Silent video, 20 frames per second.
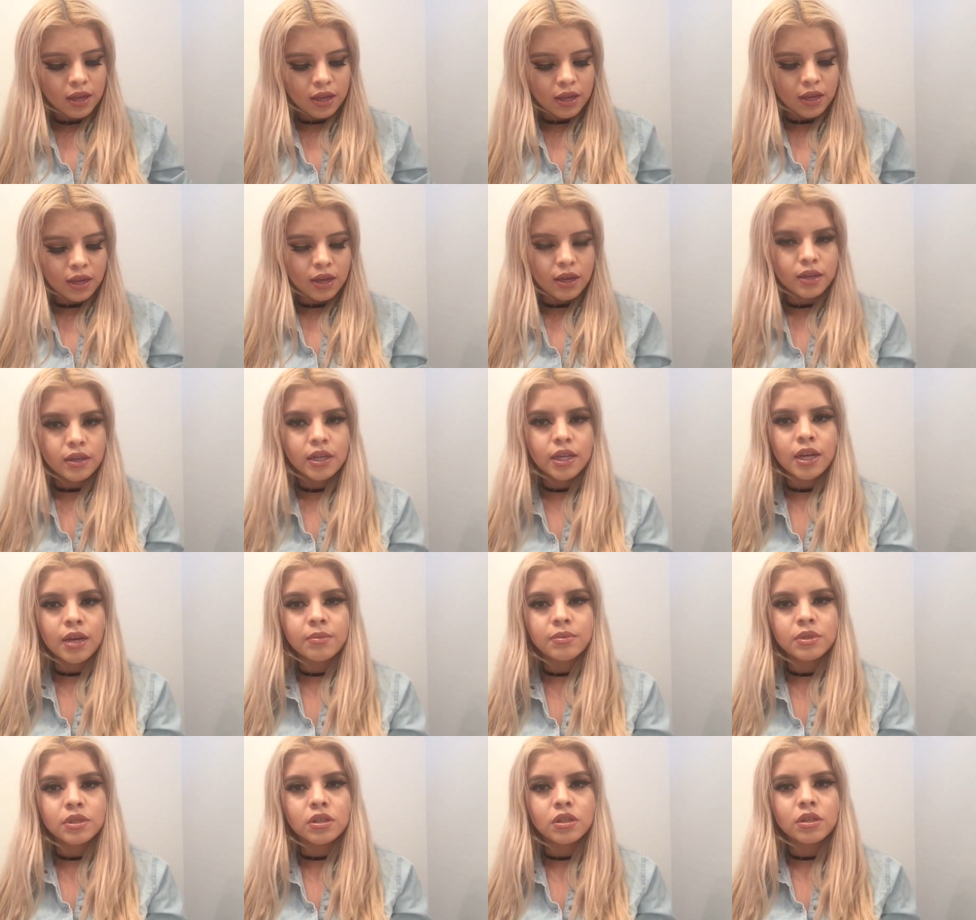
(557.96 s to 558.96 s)
And
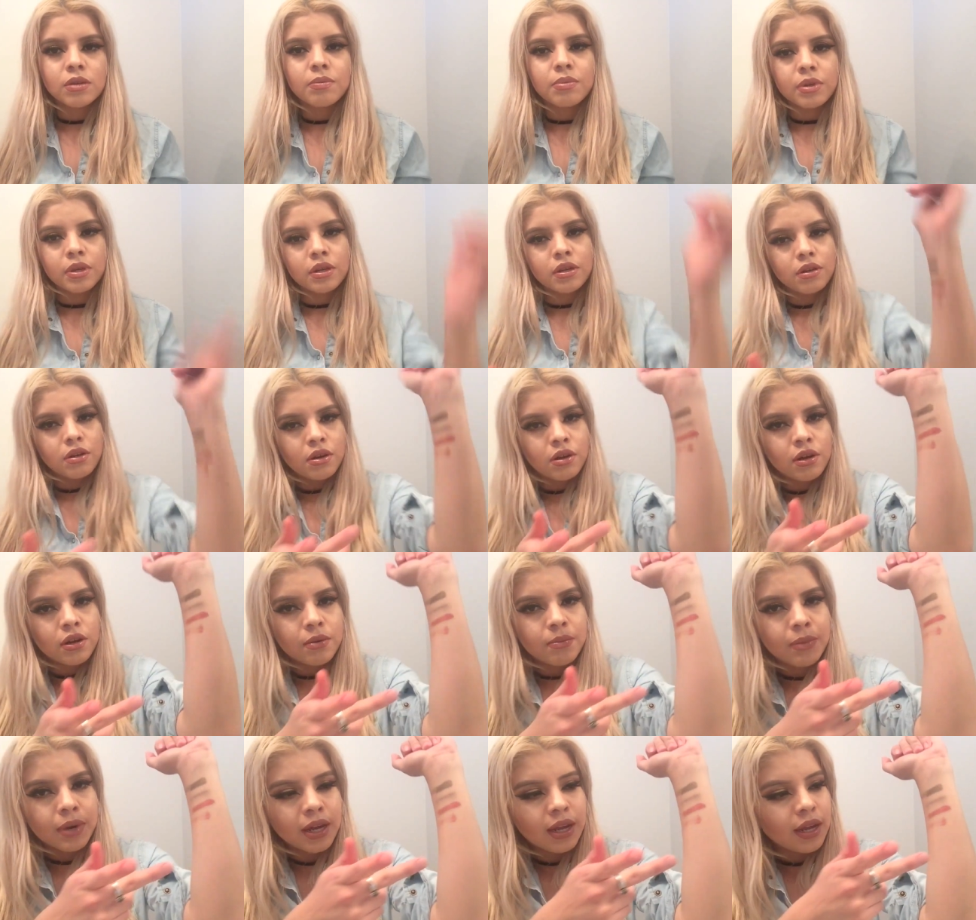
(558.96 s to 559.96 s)
I'm just going to put it
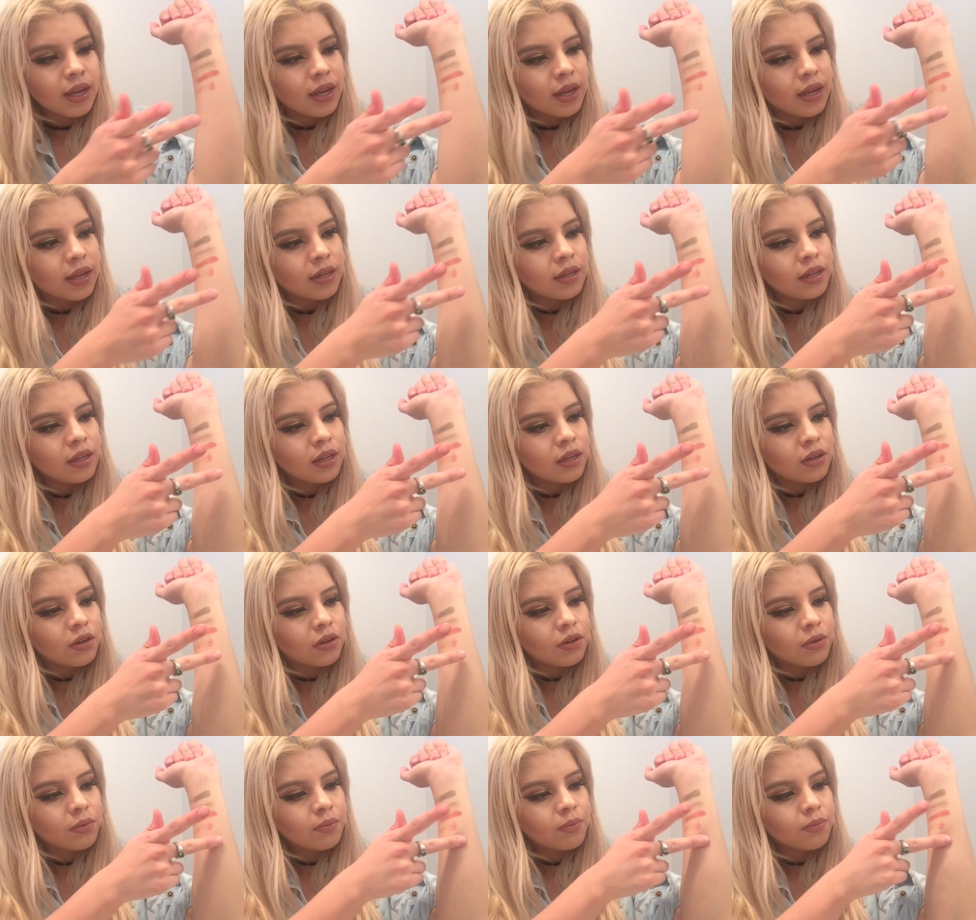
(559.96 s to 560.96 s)
on my hand
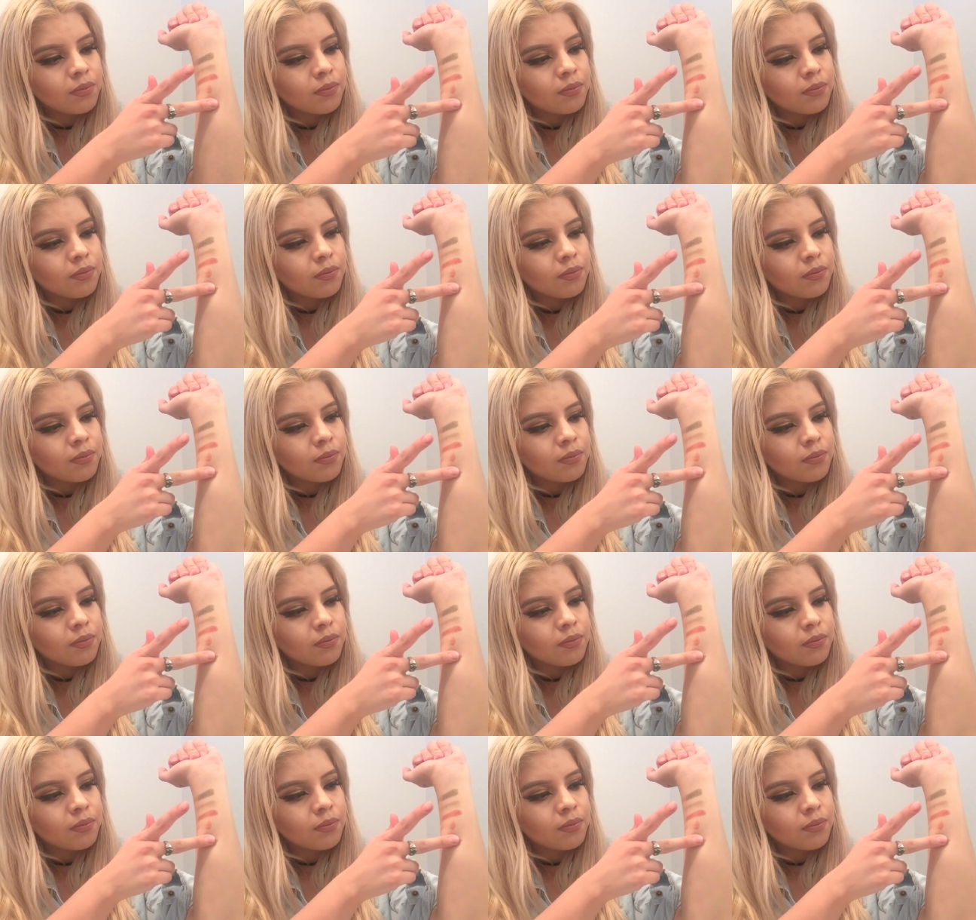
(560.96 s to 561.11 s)
here.